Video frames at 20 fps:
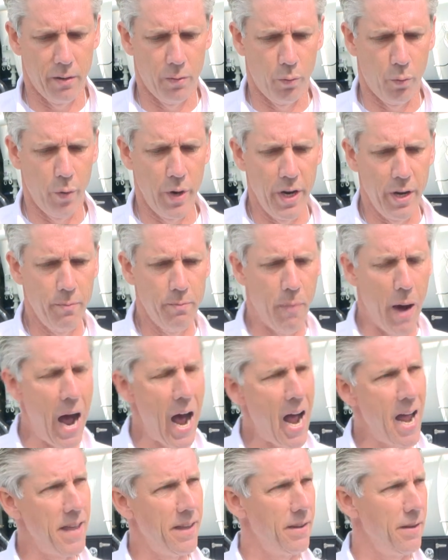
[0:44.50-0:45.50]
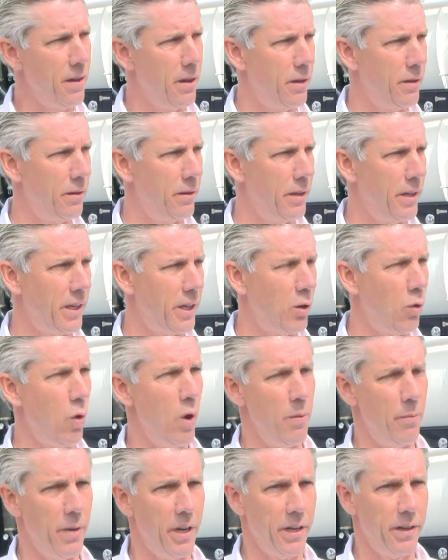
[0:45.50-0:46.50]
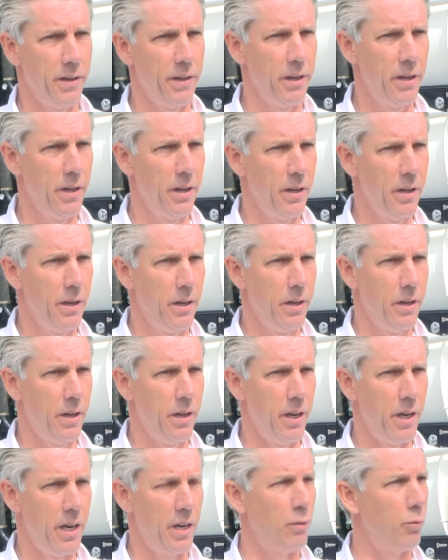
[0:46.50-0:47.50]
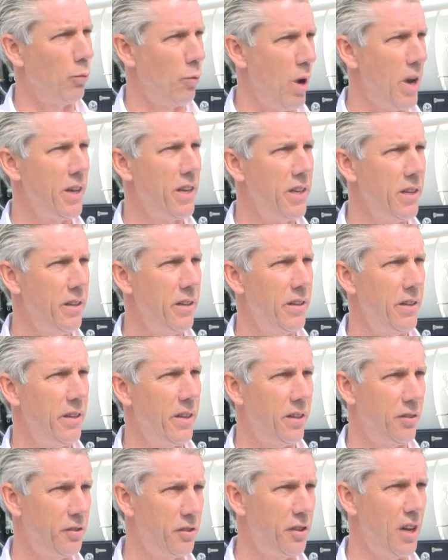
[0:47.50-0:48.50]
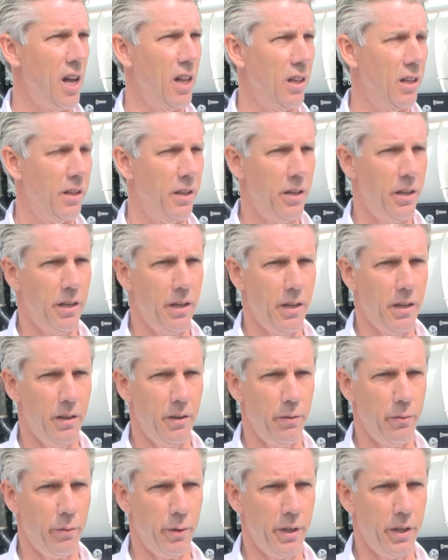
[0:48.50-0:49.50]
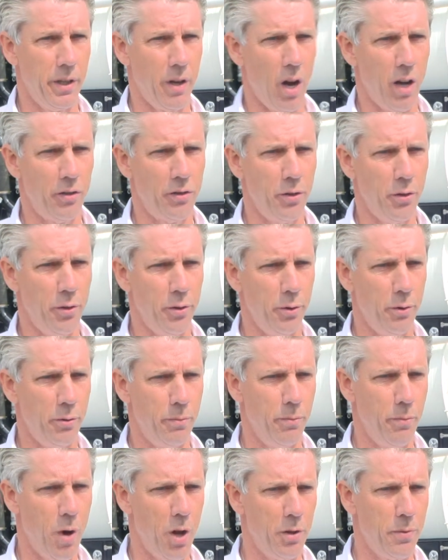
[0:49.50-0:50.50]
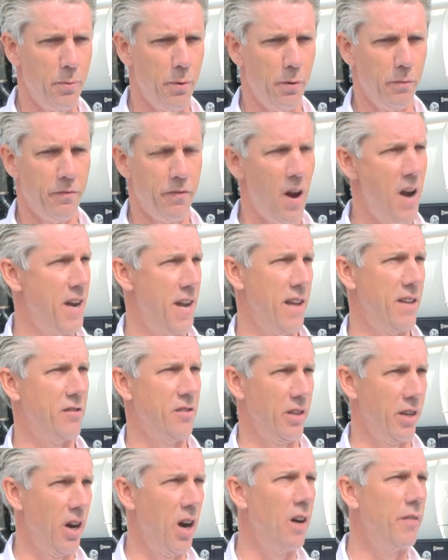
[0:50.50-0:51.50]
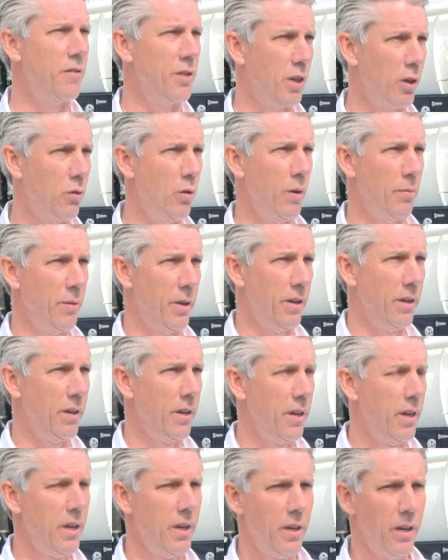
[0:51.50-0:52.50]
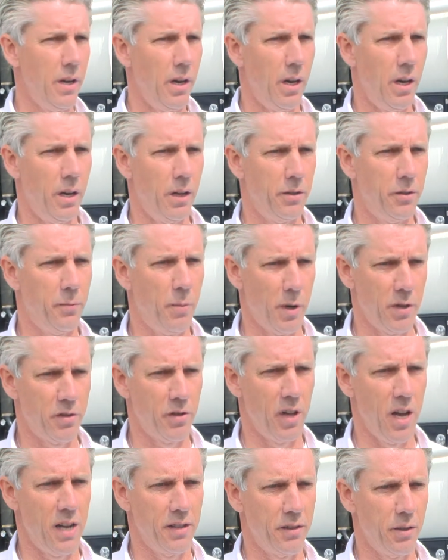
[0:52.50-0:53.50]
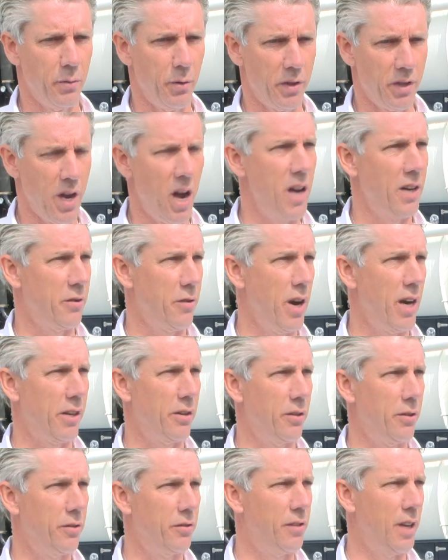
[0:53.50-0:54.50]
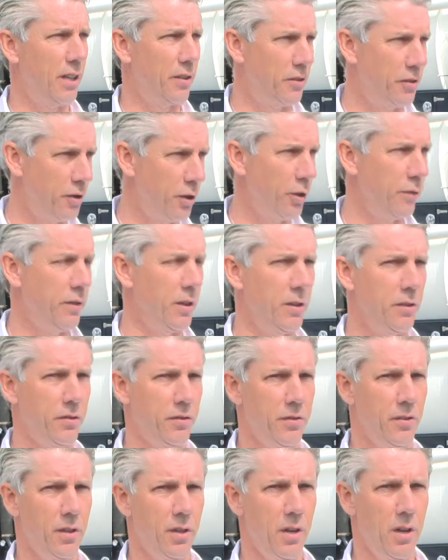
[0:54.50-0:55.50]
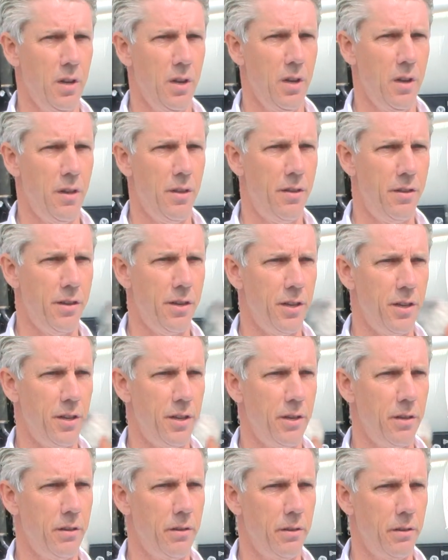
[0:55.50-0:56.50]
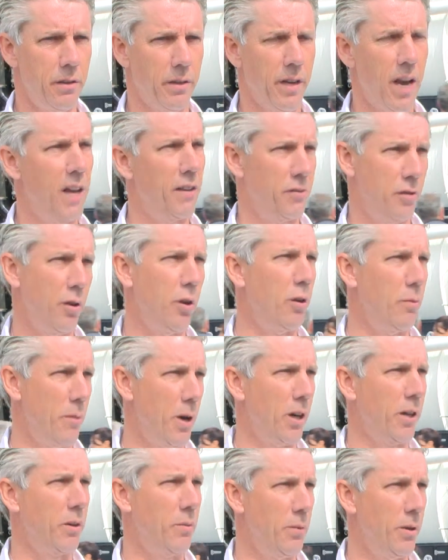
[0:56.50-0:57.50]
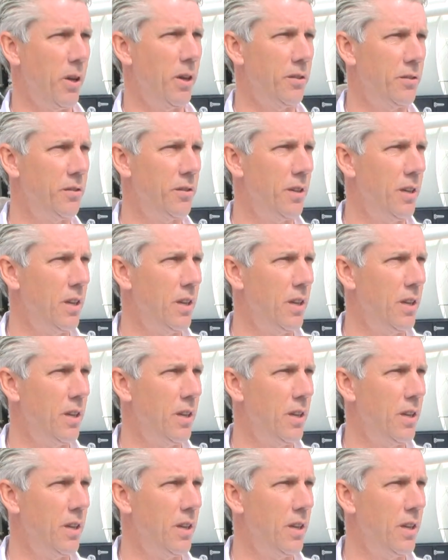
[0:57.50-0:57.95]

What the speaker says: we buy equipment and rent it and sell it, and we also do multiple financing of the equipment, specializing with contractors that service the gas and oil marketplace.